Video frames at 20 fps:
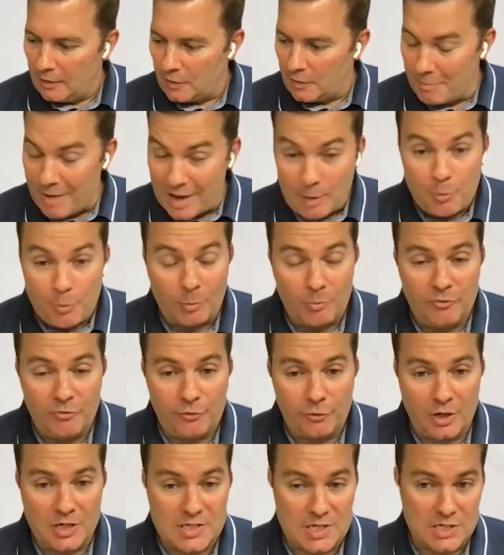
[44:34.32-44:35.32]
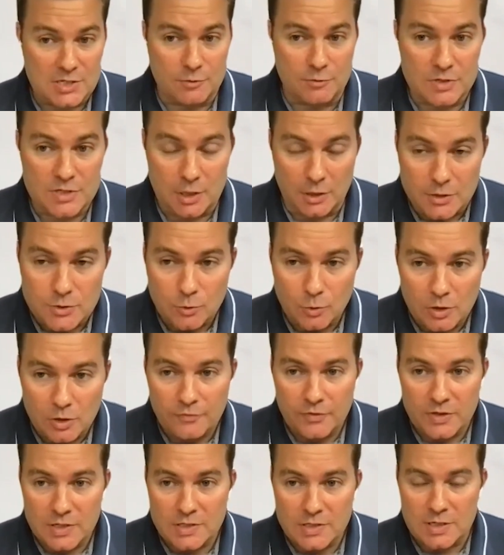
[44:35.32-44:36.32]
The main problem for us as a result of all
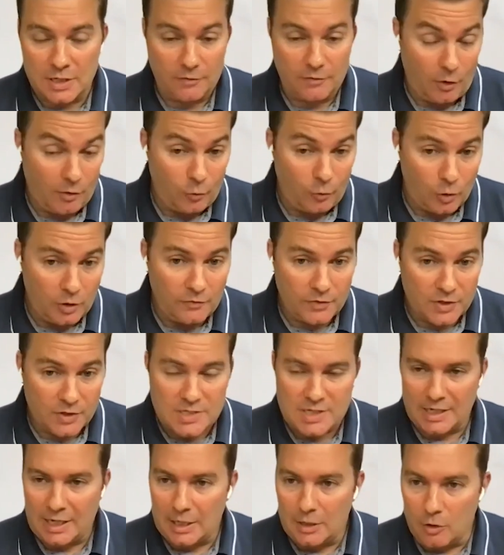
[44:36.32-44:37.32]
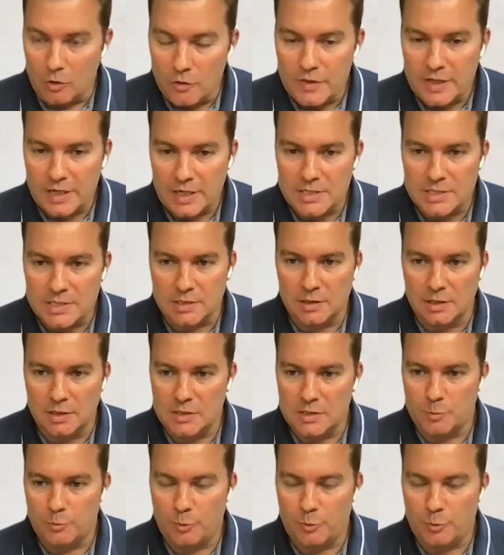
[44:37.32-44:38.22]
of this, and I know that it's a